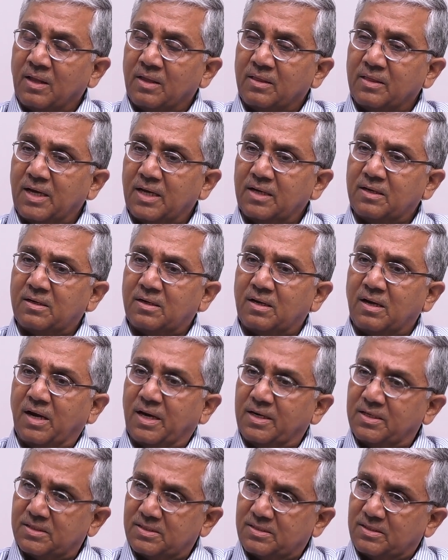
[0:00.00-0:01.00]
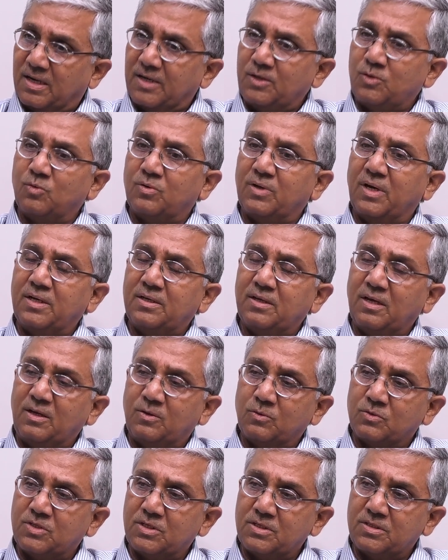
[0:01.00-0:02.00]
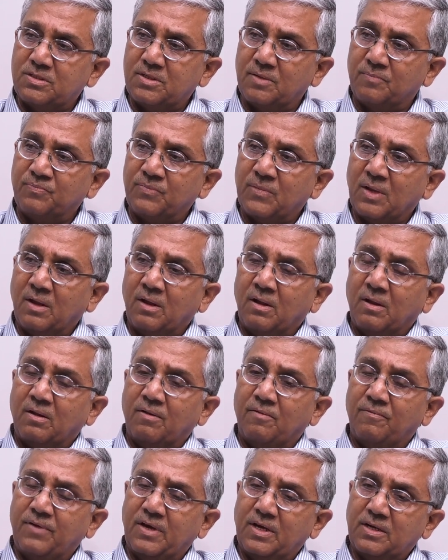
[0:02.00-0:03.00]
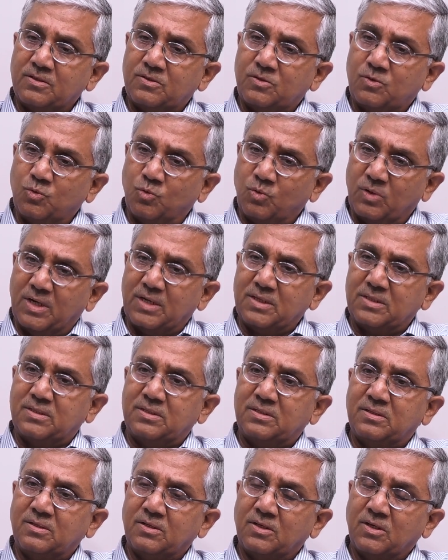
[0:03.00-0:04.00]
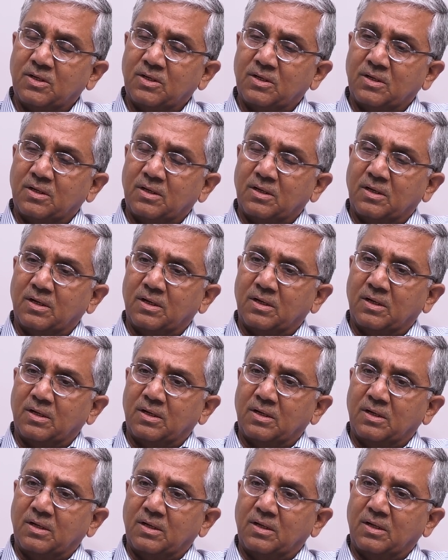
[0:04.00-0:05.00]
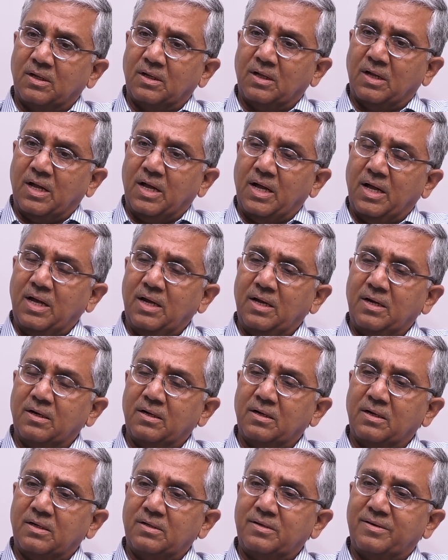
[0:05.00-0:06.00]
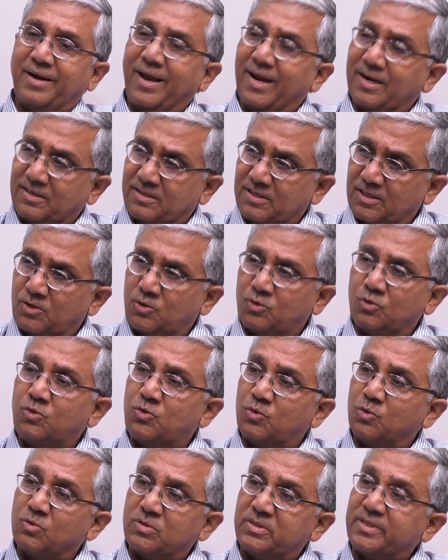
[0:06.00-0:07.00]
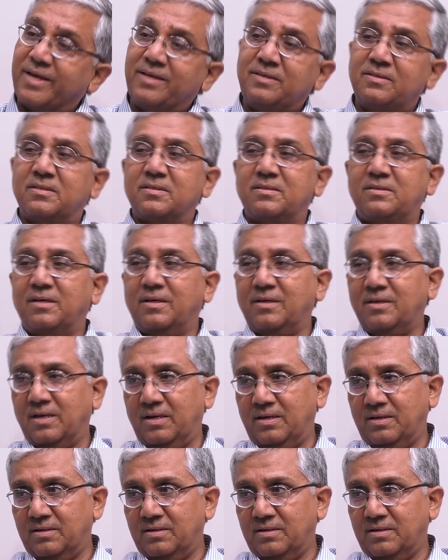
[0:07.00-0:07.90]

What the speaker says: that let us try to create an ecosystem where students are attracted to choose science as their career.